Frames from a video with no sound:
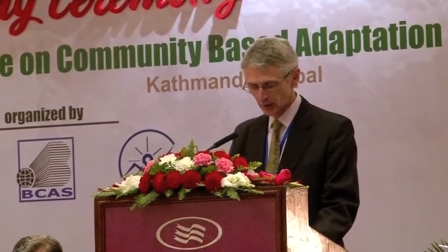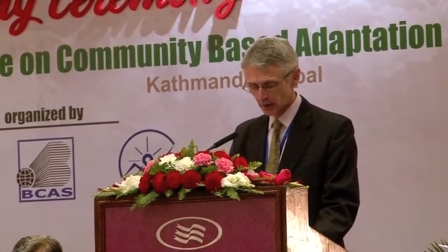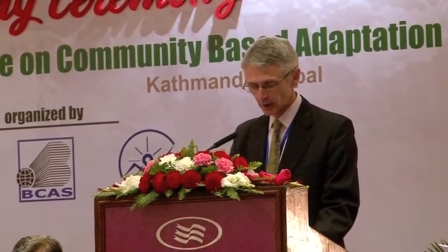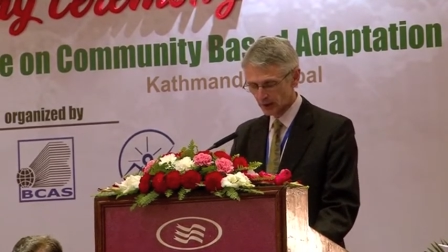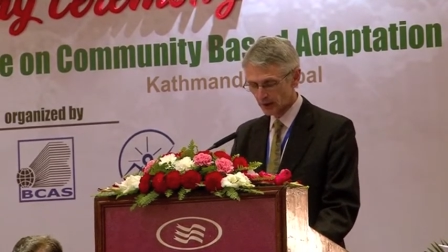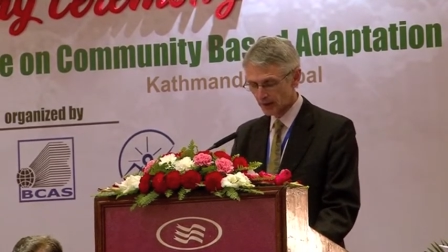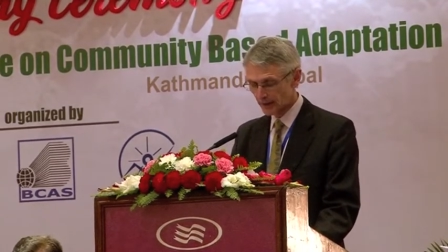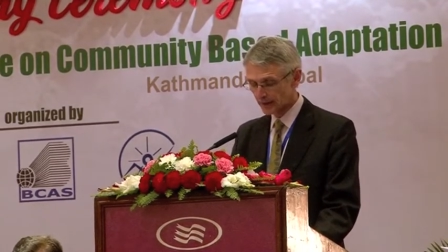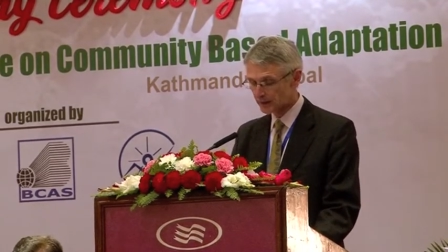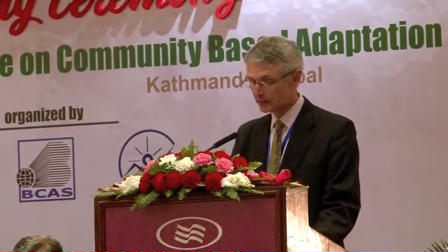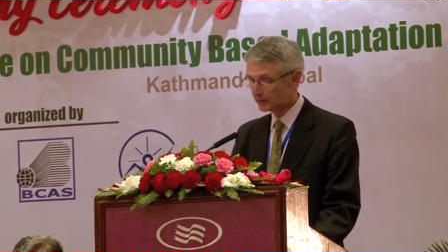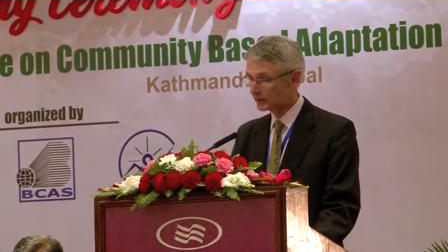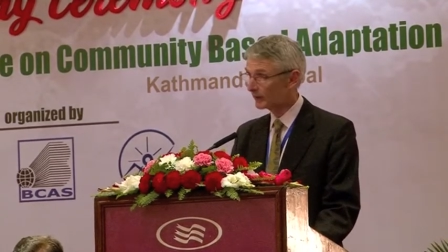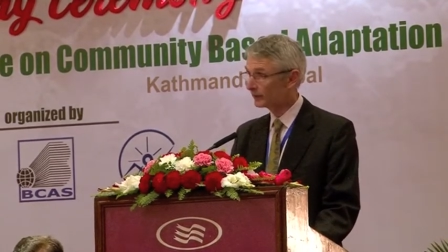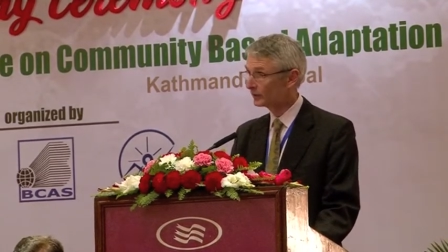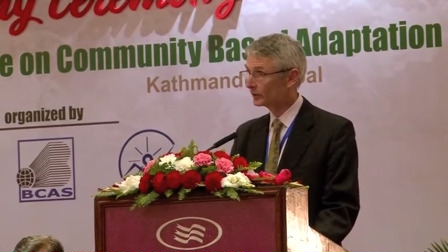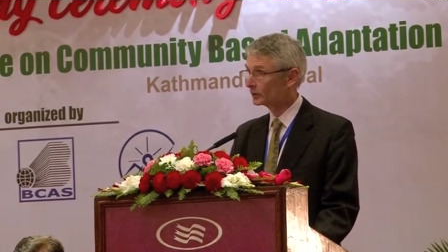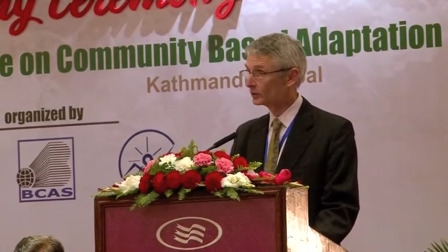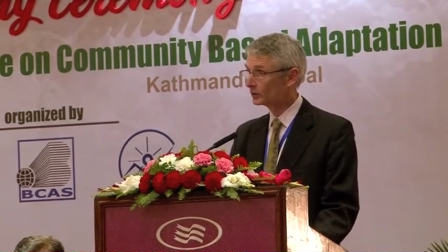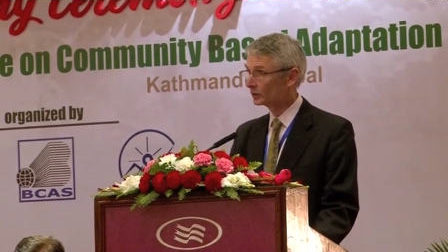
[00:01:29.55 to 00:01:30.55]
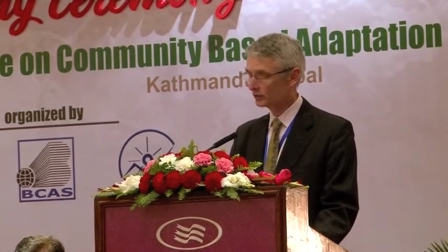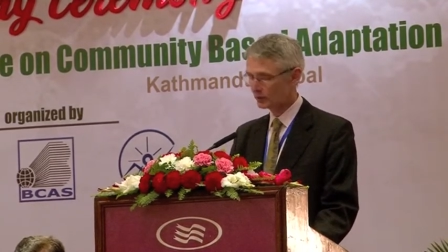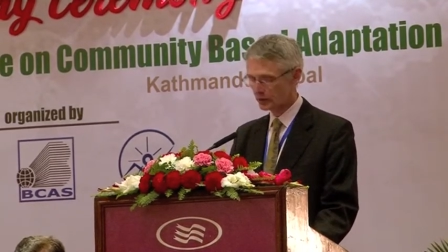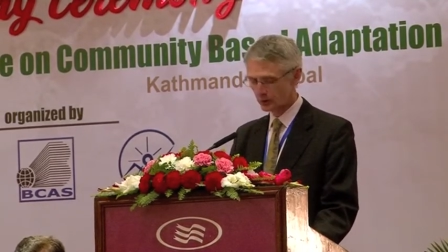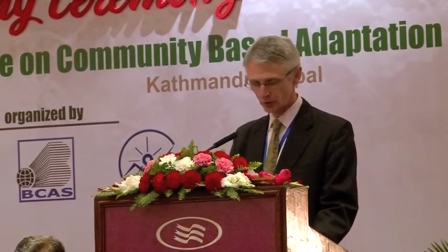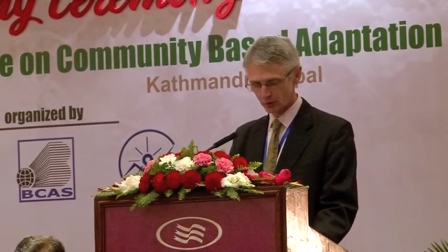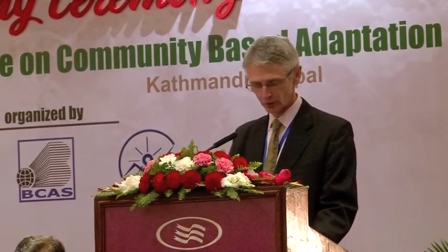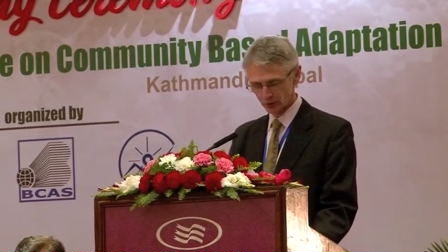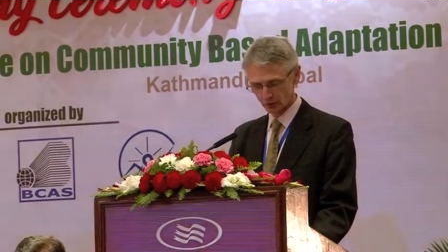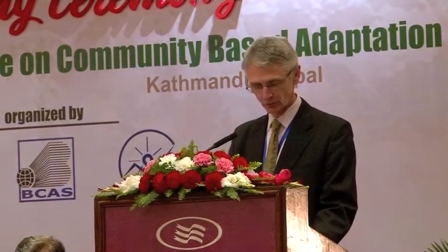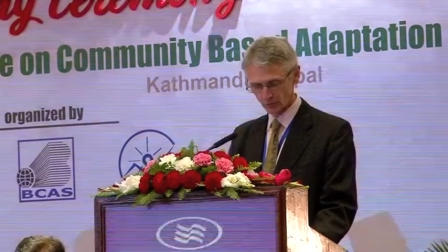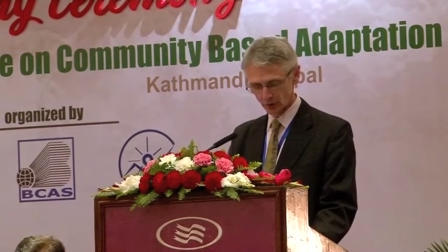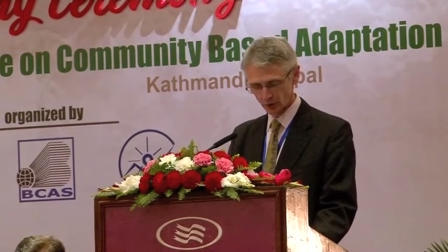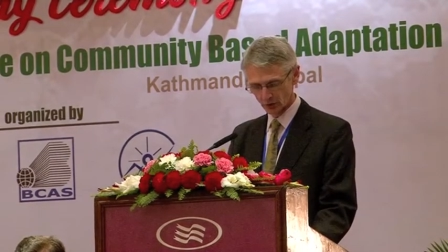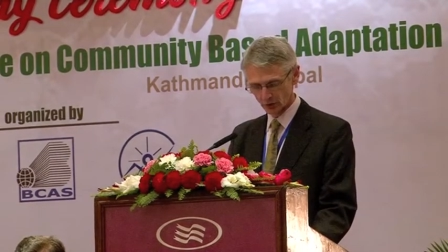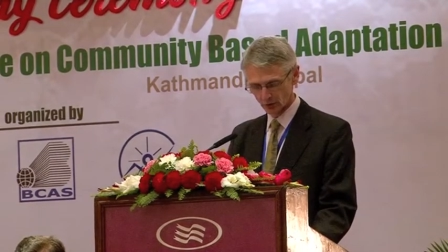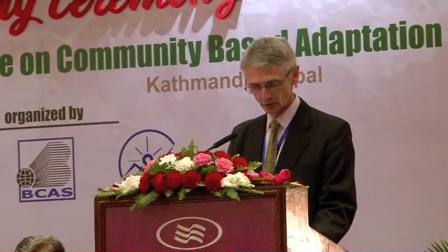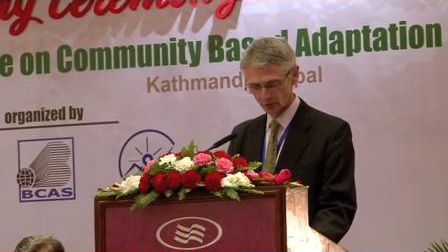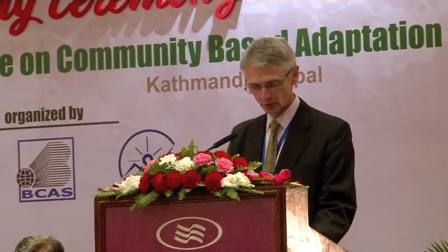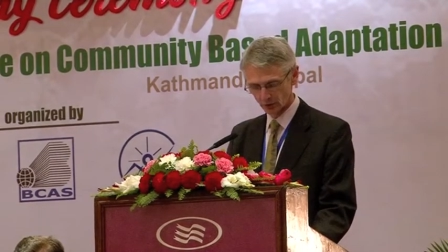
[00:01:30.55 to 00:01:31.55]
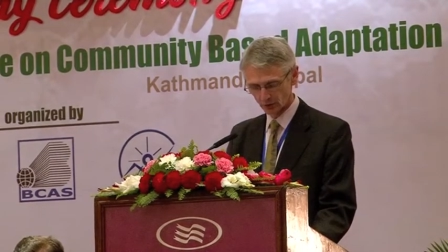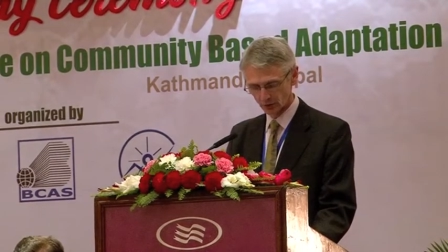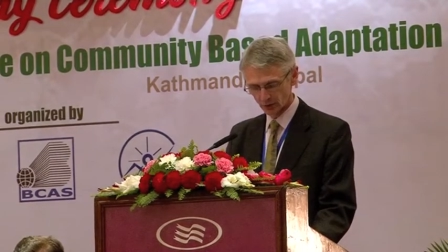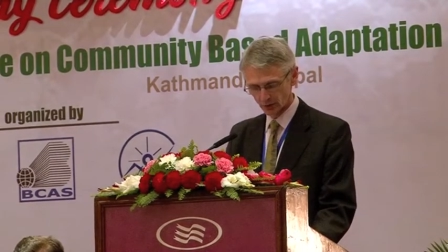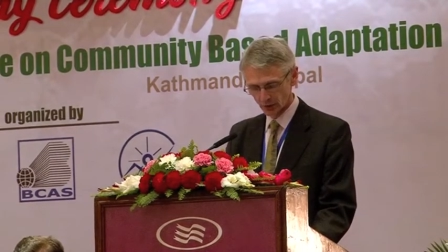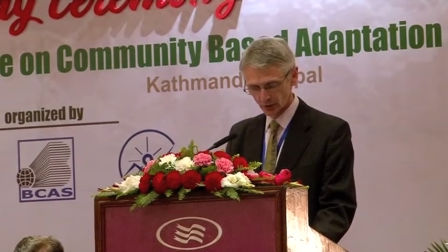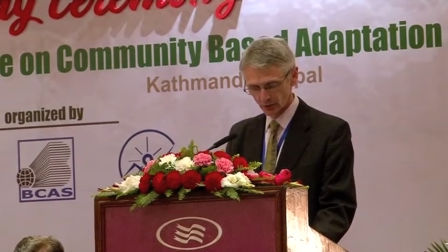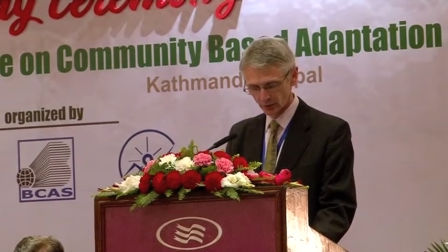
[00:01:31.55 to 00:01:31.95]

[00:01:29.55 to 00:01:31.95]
collective effort to reduce emissions